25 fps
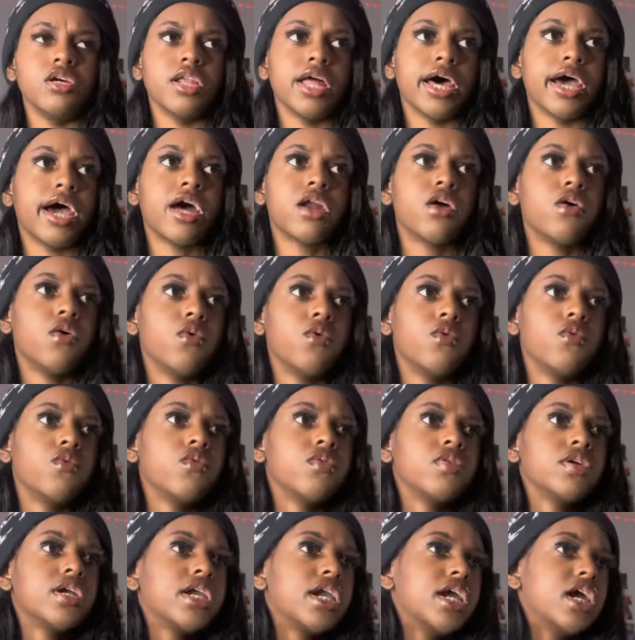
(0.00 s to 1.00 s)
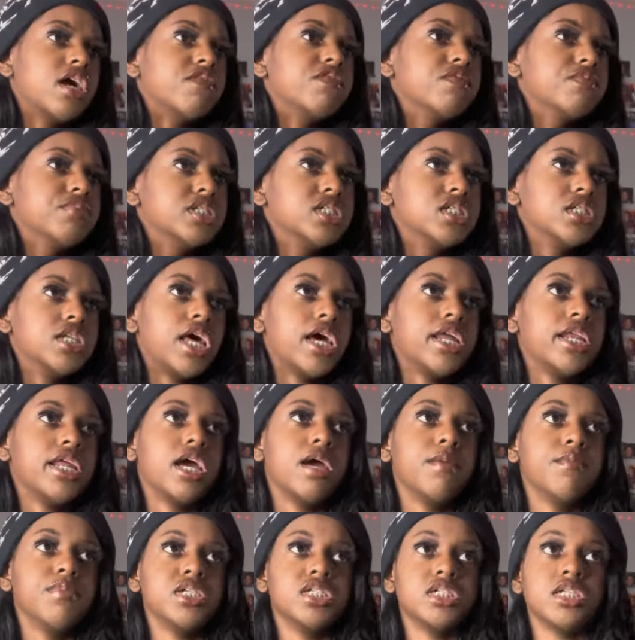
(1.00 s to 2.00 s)
Like, I don't care for bitch.
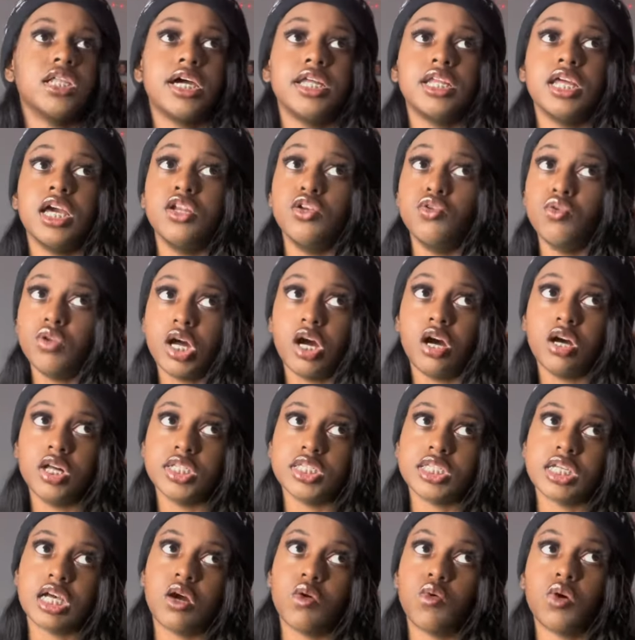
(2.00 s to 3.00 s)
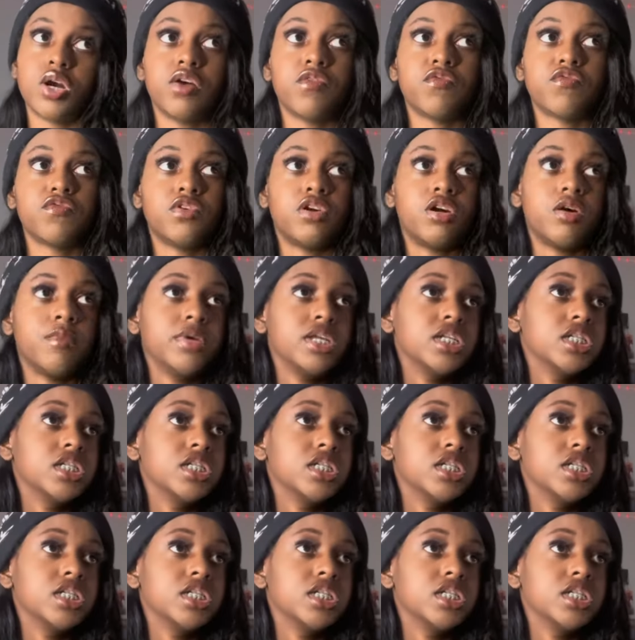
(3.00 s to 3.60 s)
I do that all the time where I'm from,